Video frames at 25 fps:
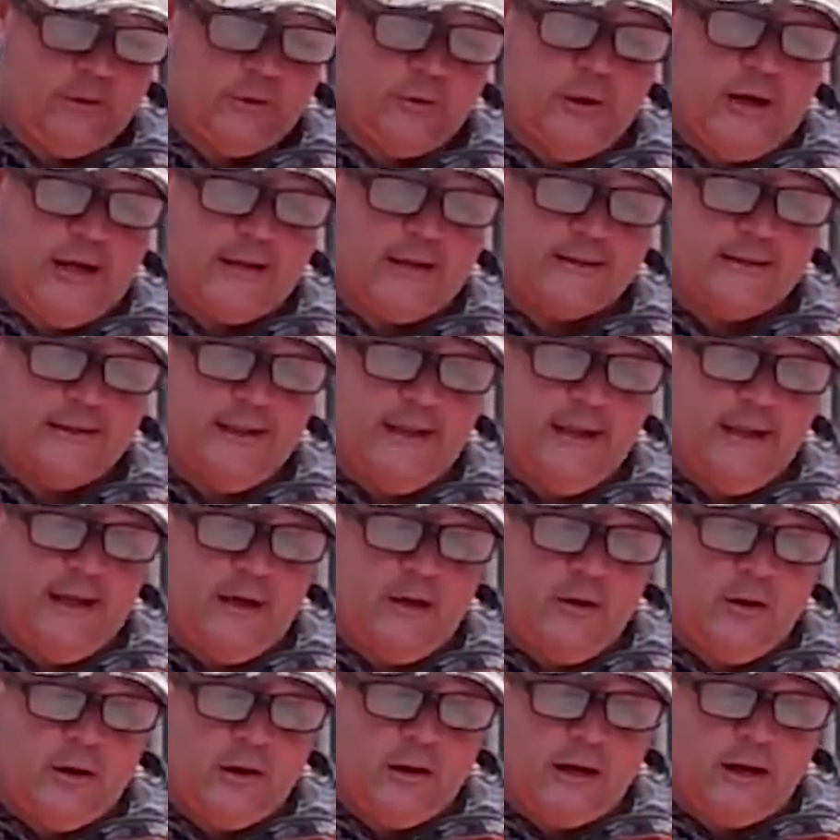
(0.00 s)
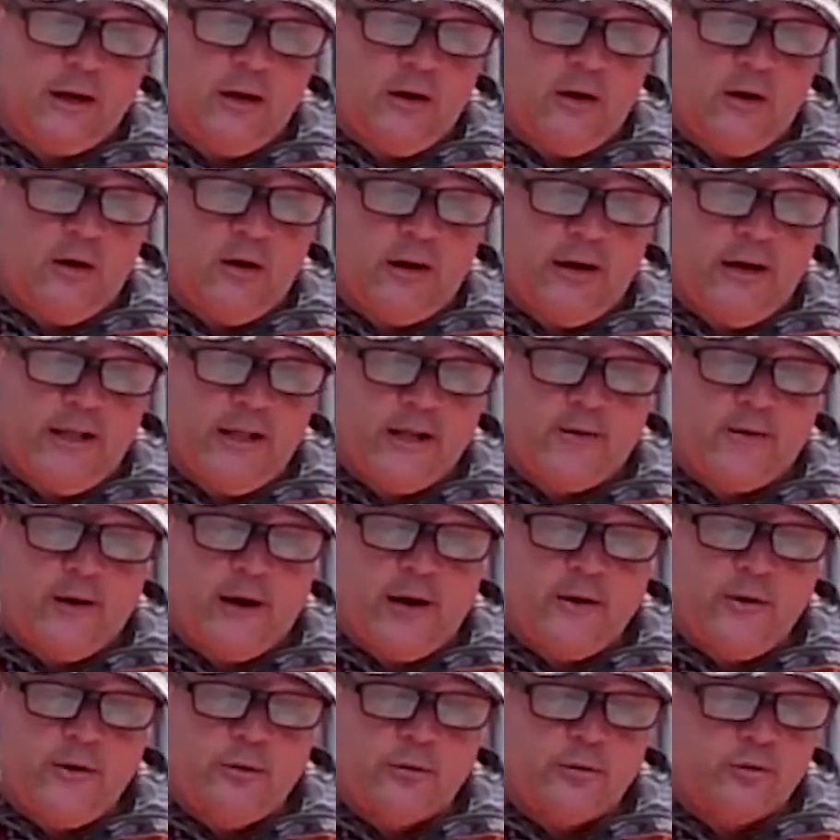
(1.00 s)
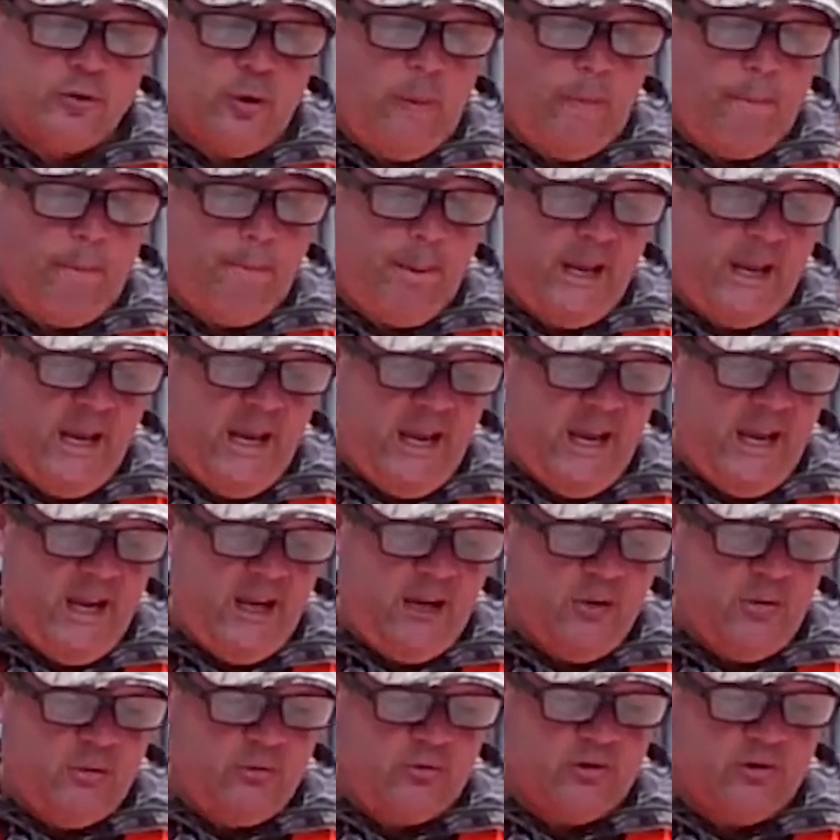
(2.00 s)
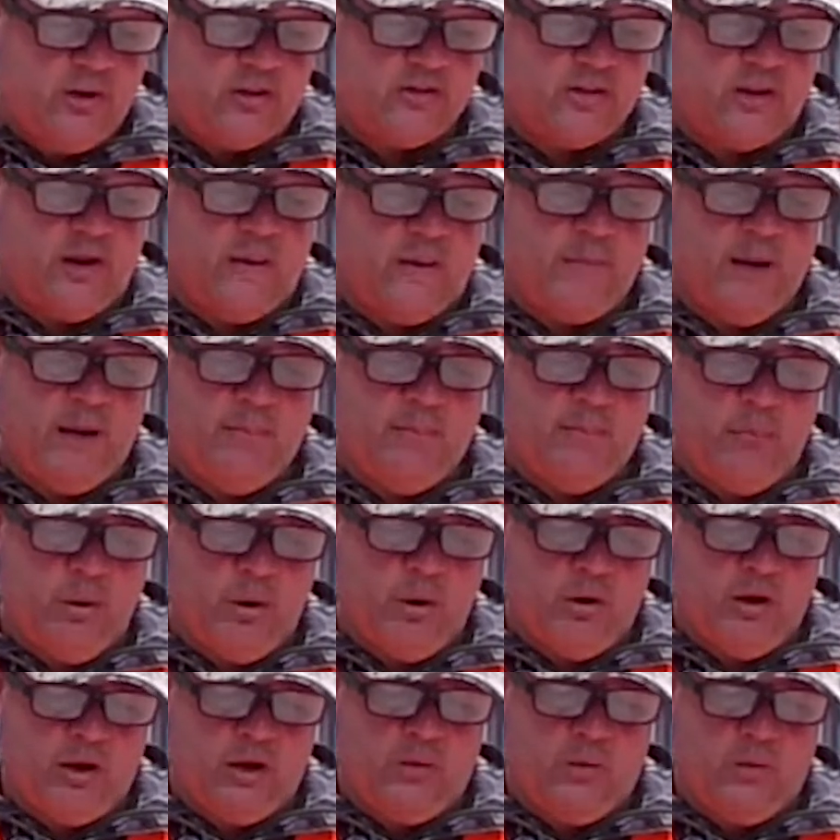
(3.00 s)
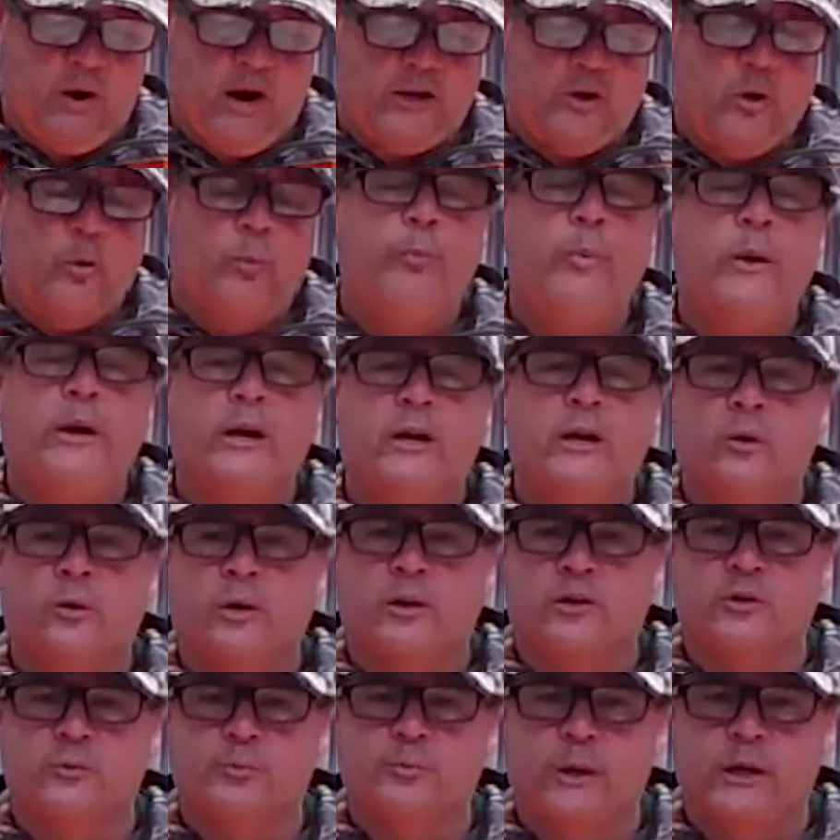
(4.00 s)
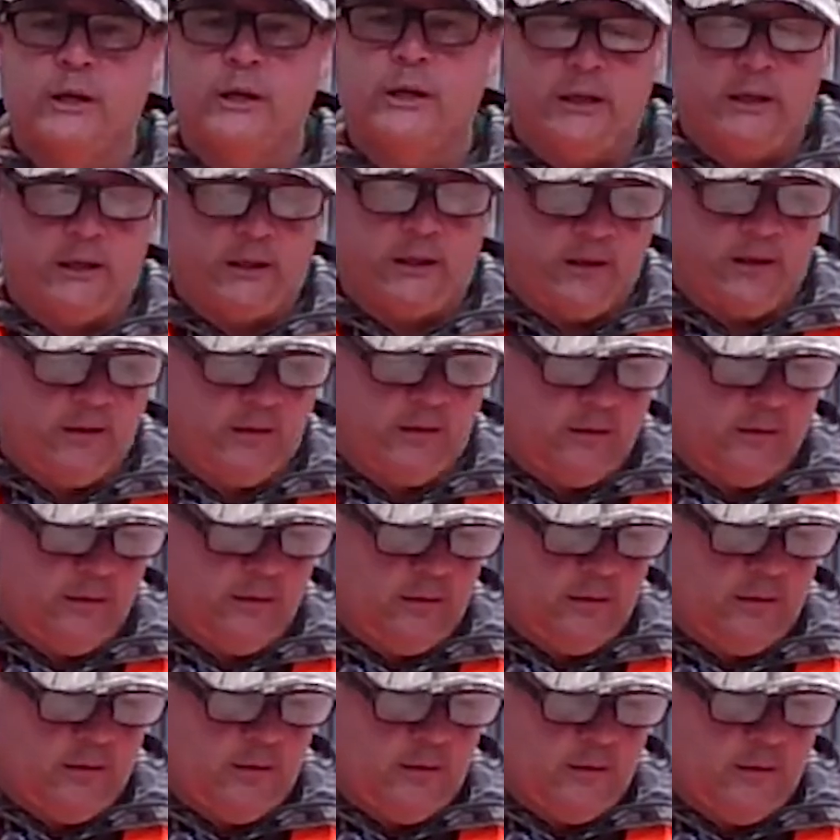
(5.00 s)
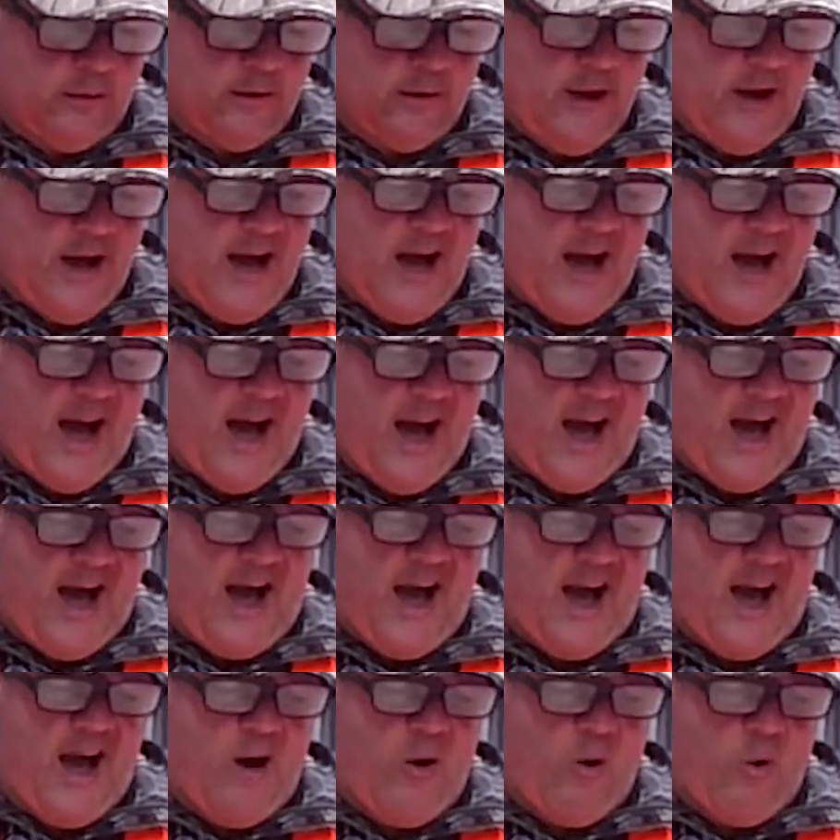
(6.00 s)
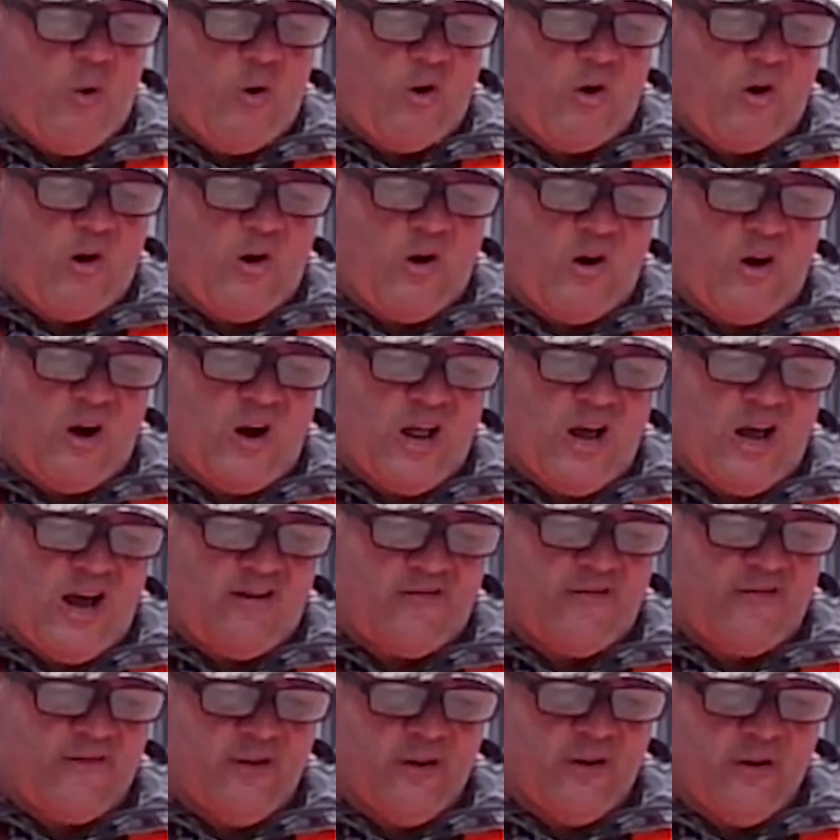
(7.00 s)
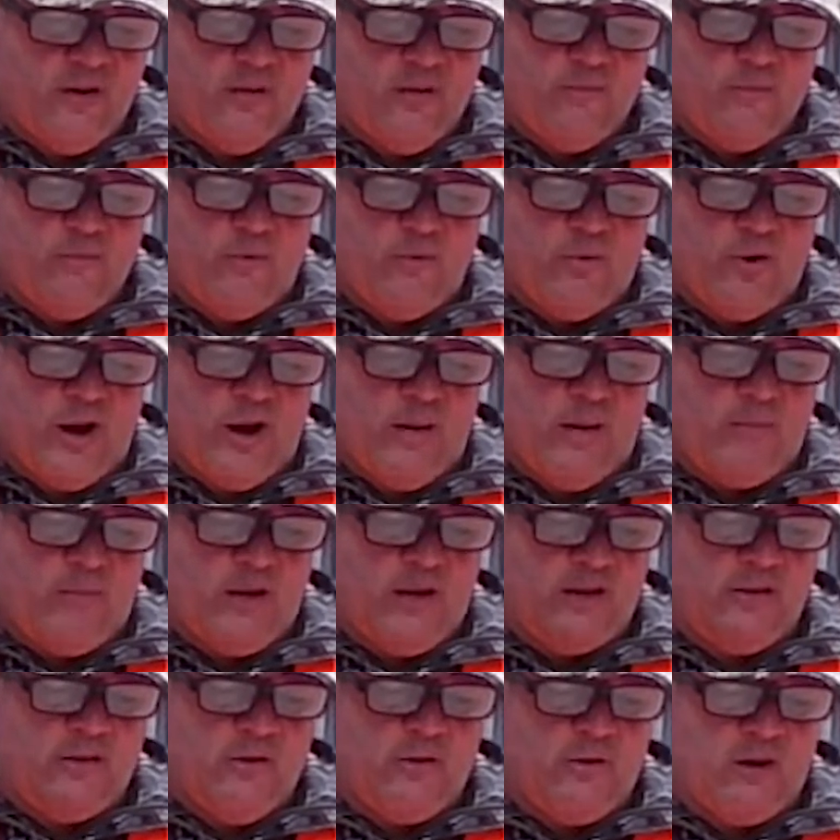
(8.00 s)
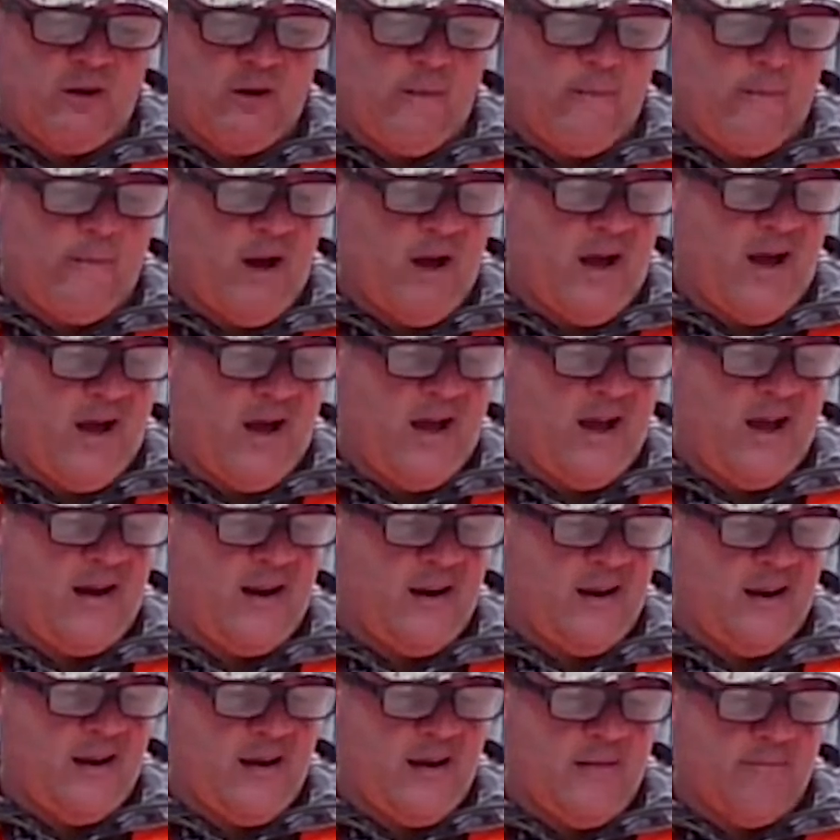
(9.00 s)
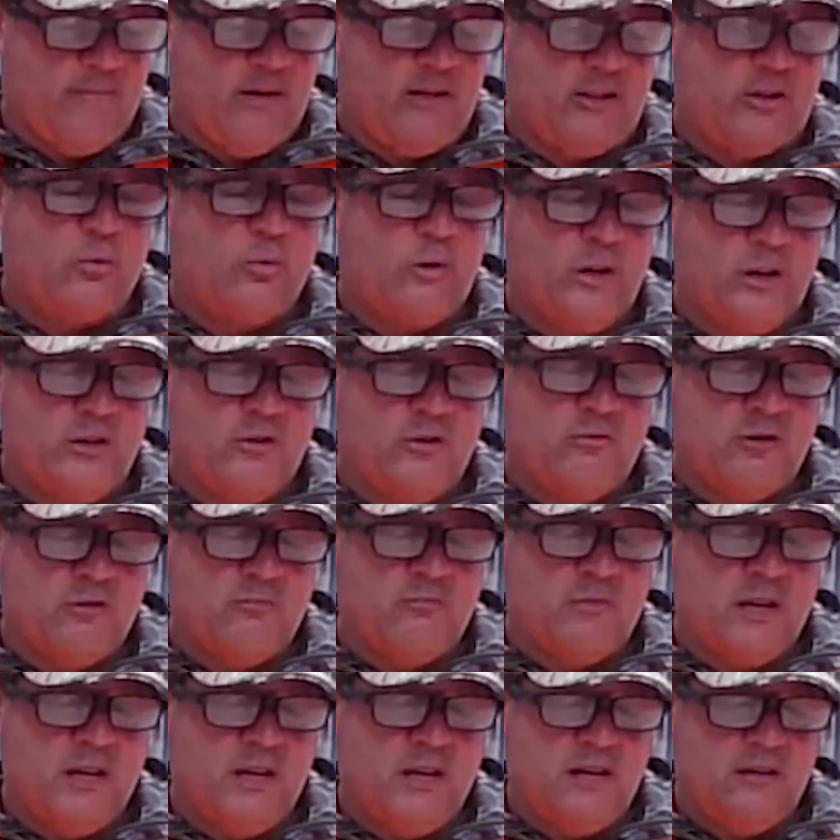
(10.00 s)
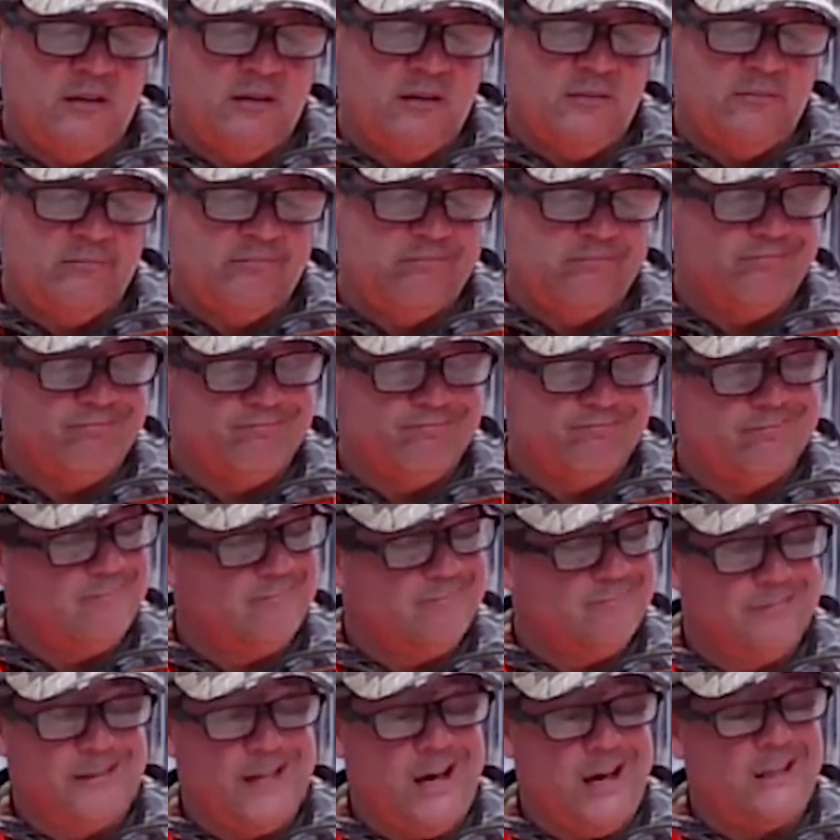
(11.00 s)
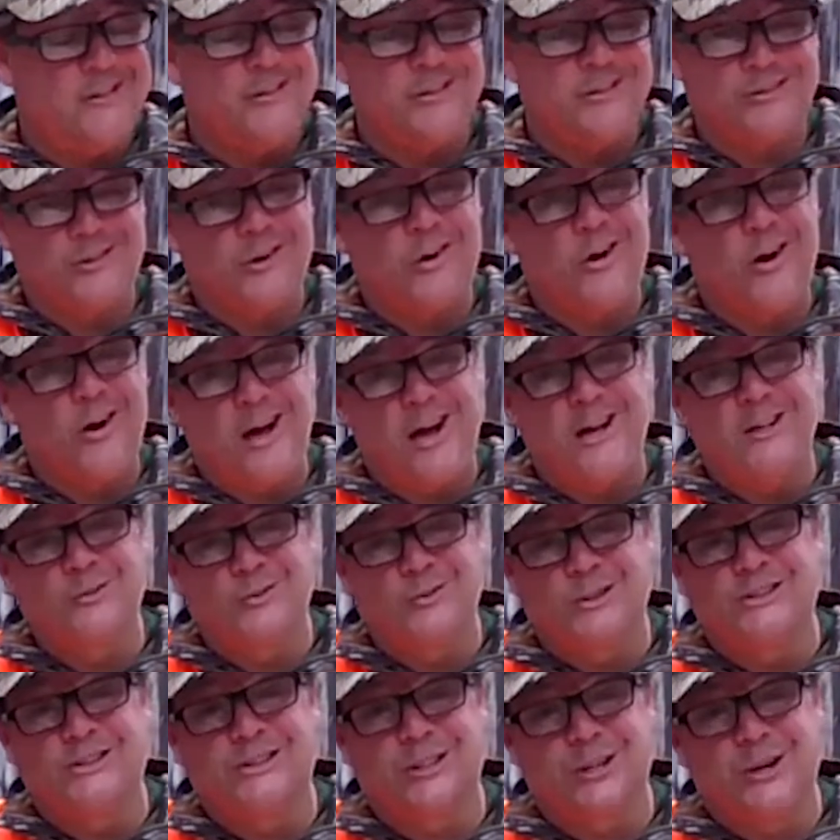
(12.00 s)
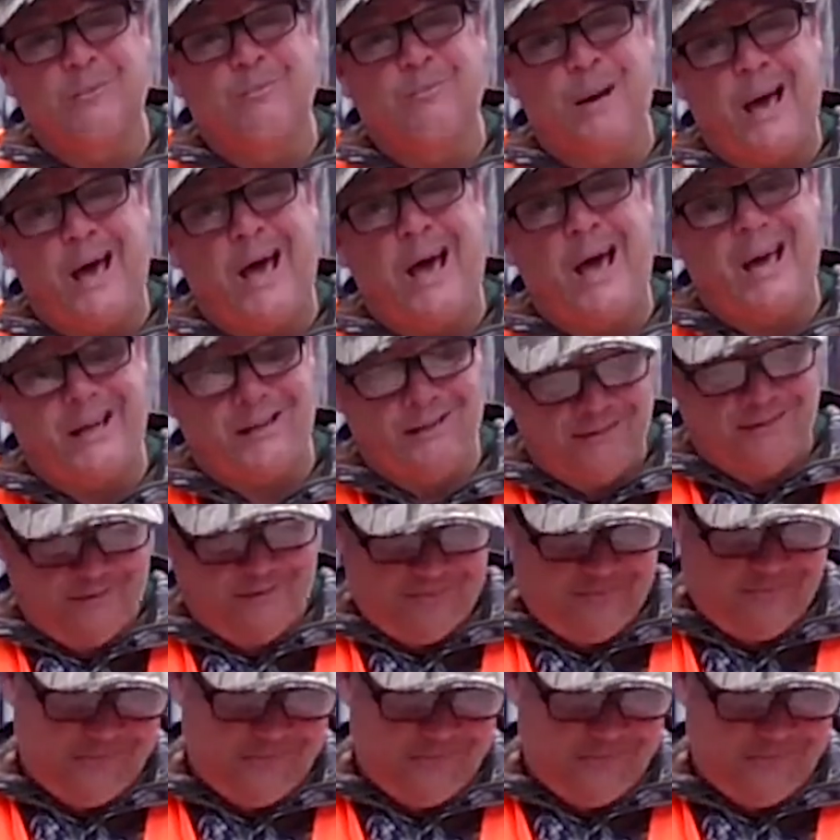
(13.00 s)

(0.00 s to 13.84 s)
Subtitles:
Trotsky had to look at Claude and he cried, "You so big, you just a mean bully. Why you pick on us pig?" "Ha ha," old Claude laughed. "Mon ami, don't get mad. Between you and me, that straw house was some bad."